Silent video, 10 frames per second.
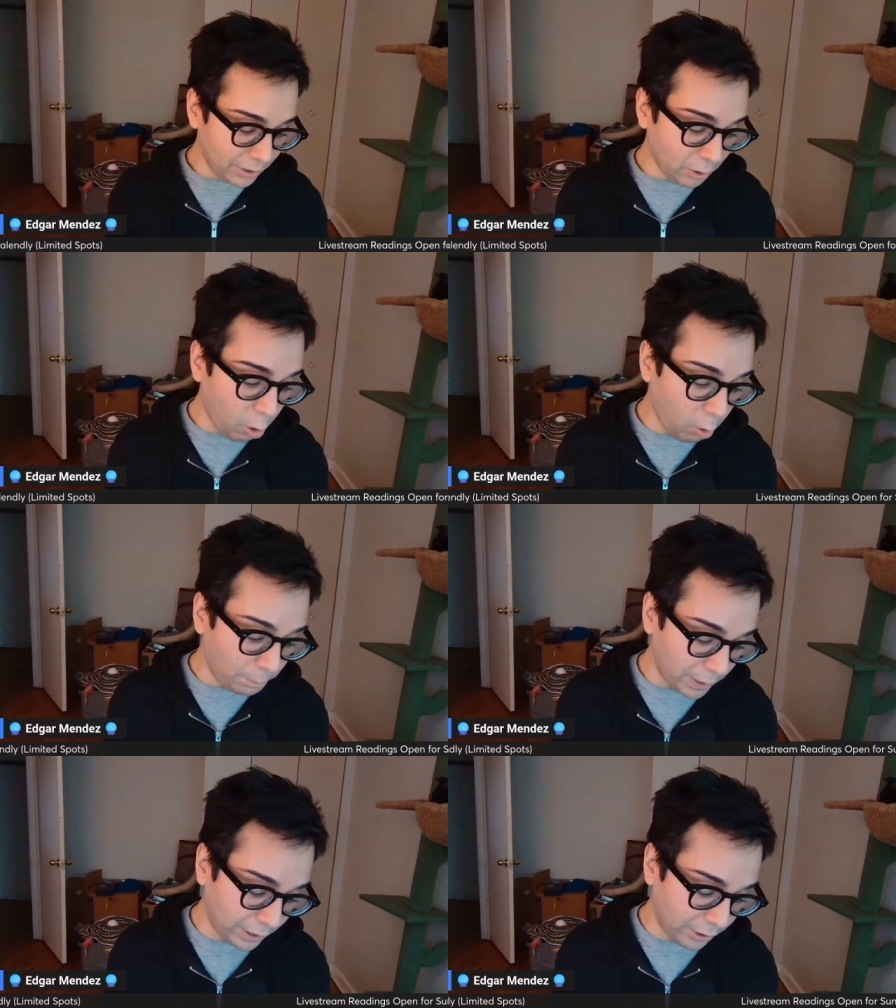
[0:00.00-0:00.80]
the hope
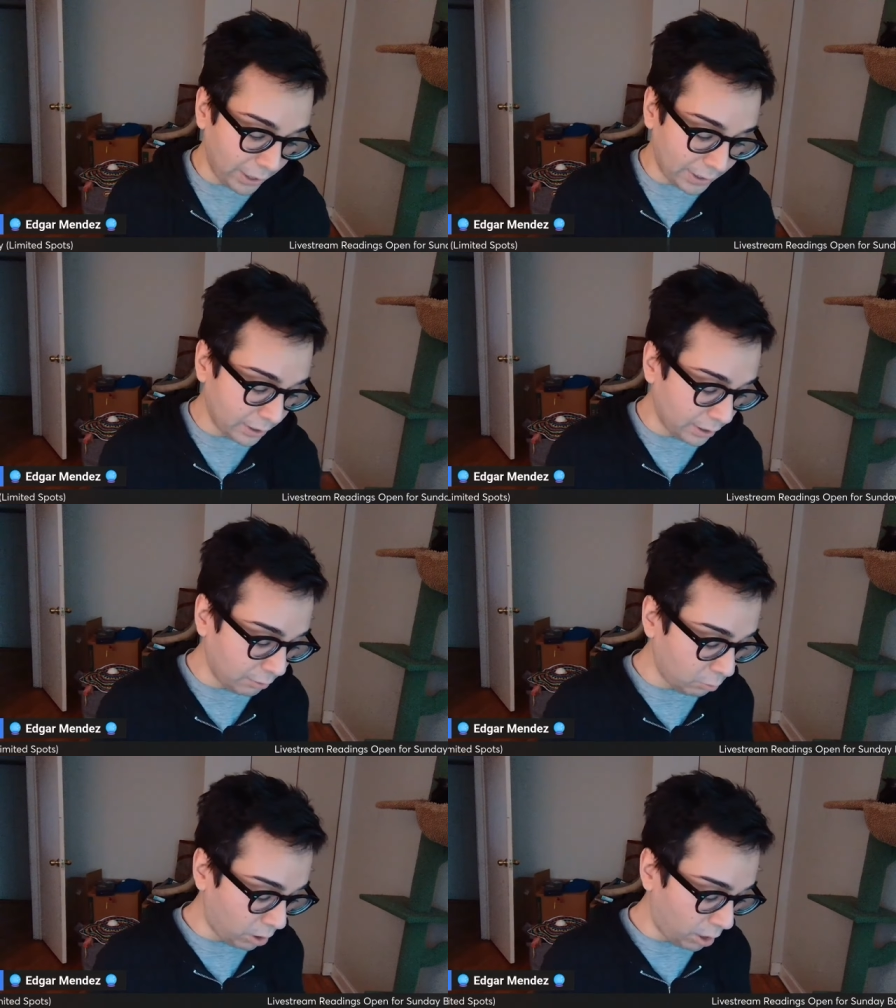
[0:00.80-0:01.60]
that they're it's gonna
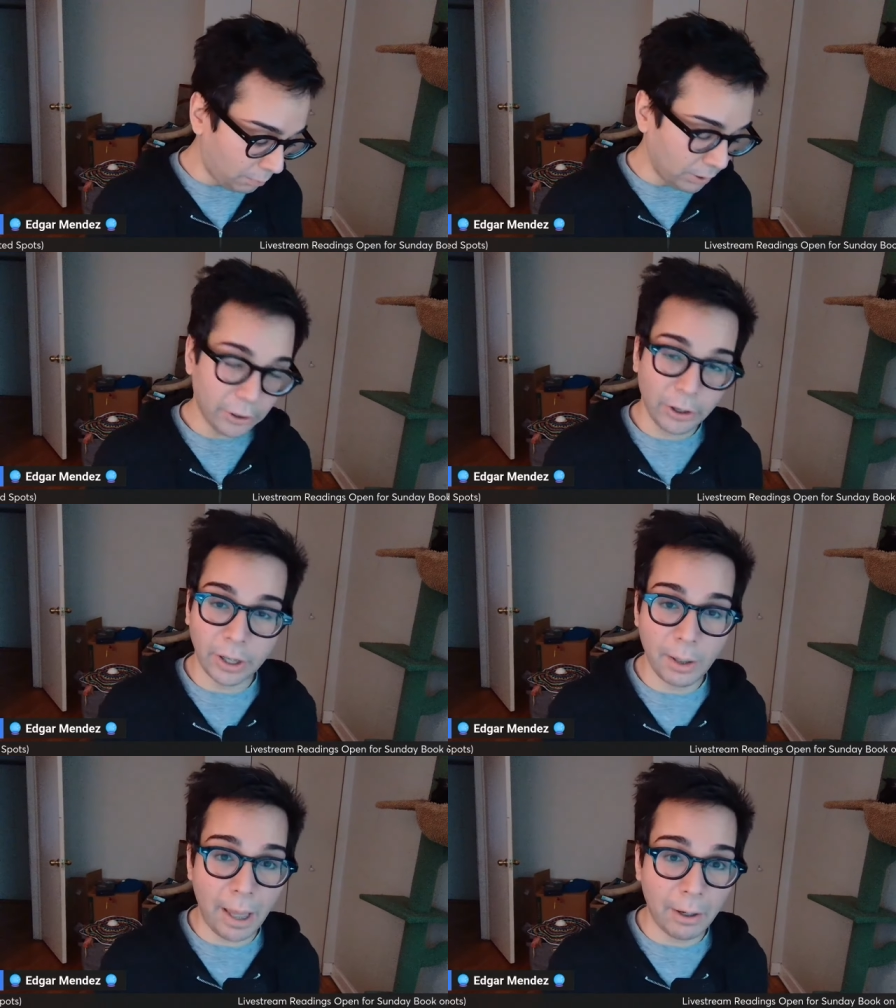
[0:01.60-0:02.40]
um, you're gonna
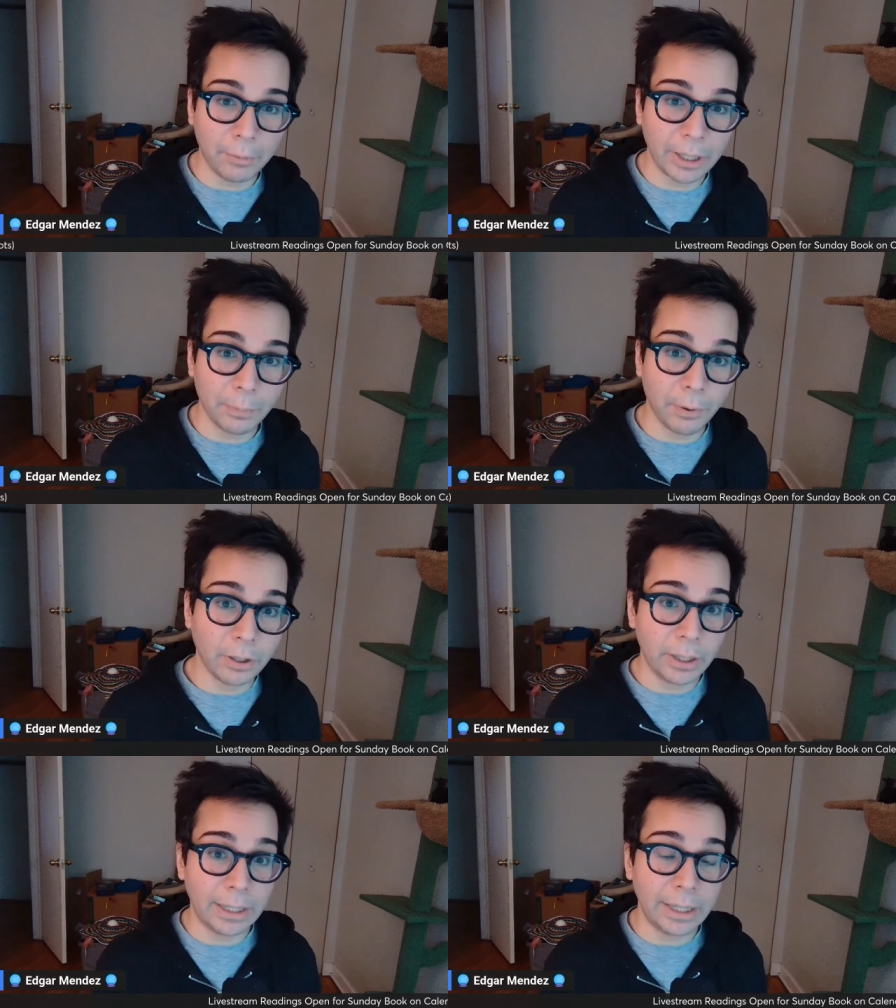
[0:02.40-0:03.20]
come back with this
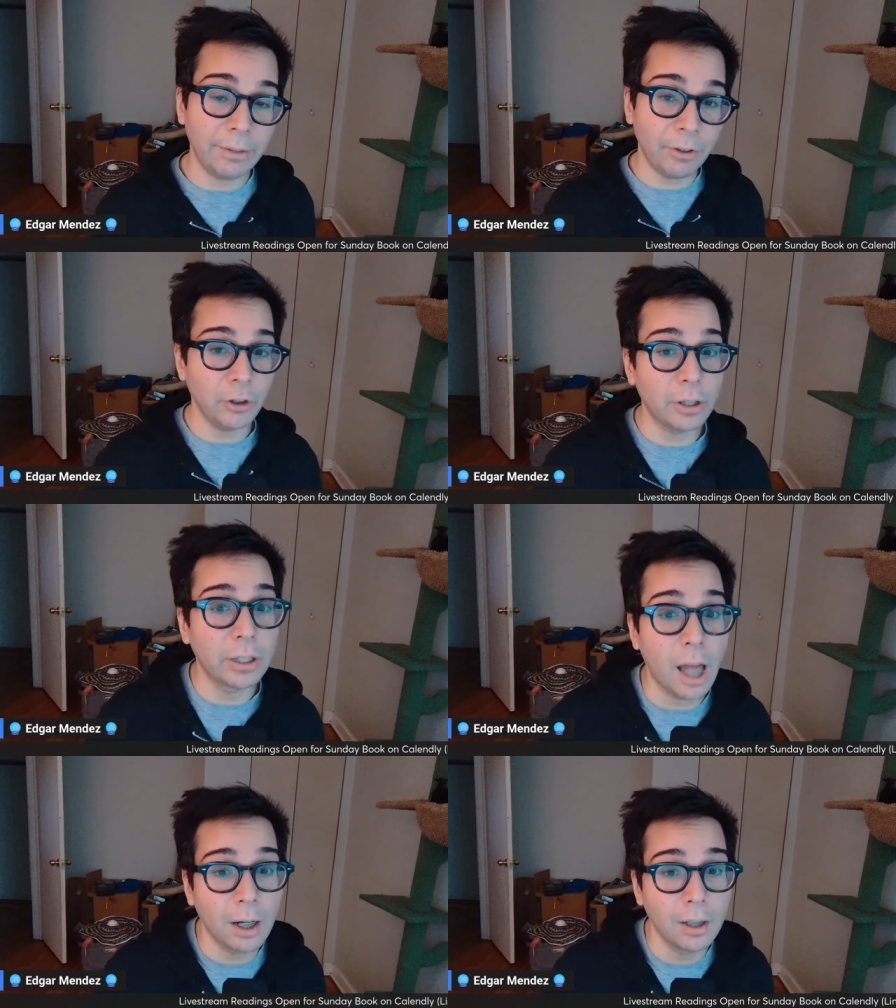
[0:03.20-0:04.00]
person is leaving you
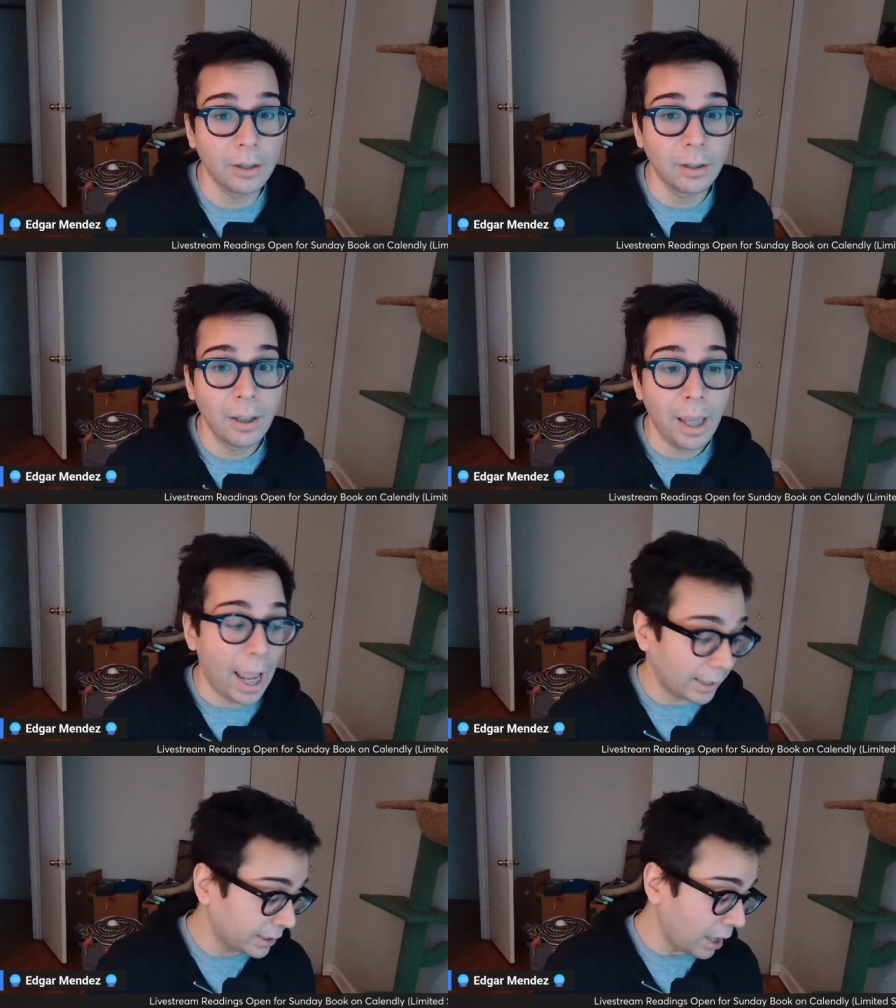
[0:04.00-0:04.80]
stuck
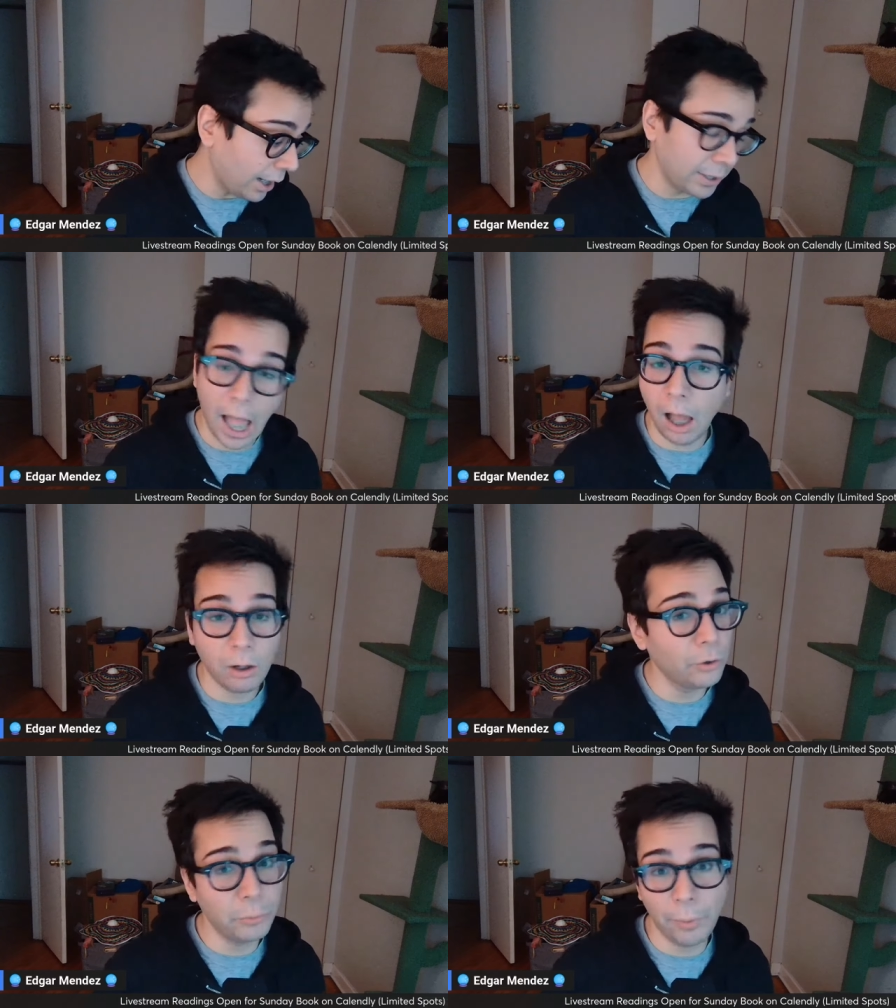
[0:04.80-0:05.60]
and stuck in not a
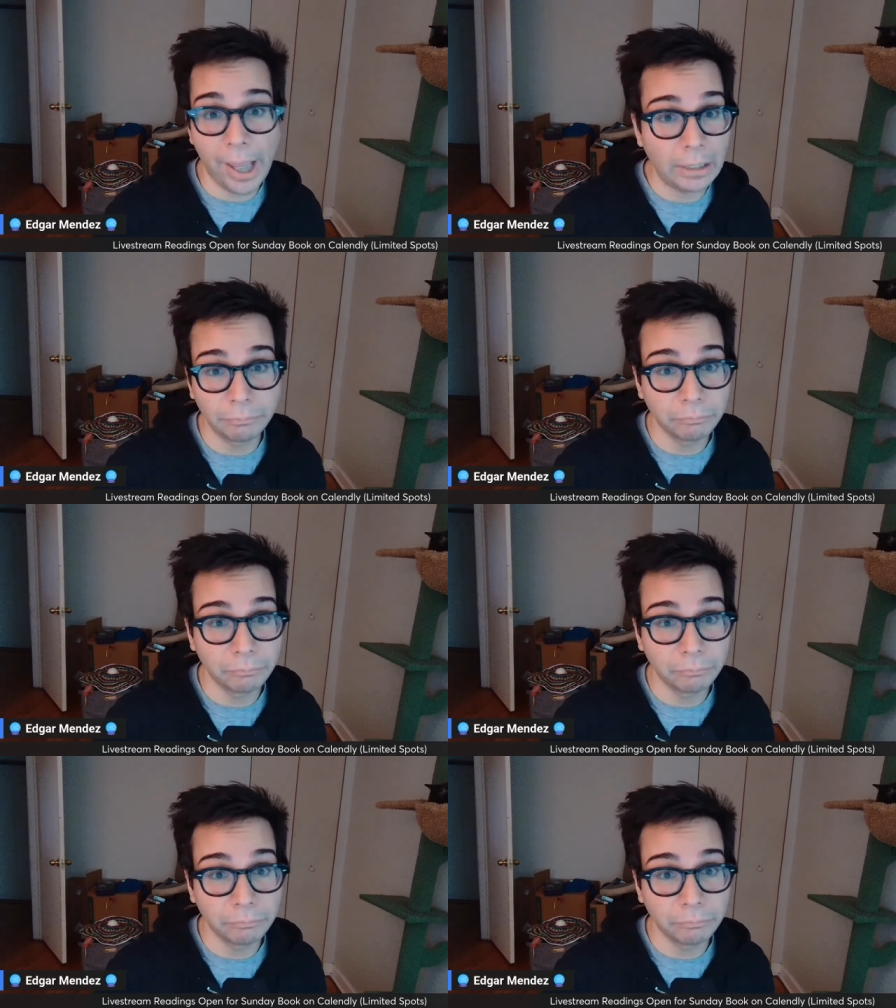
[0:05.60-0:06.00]
good way.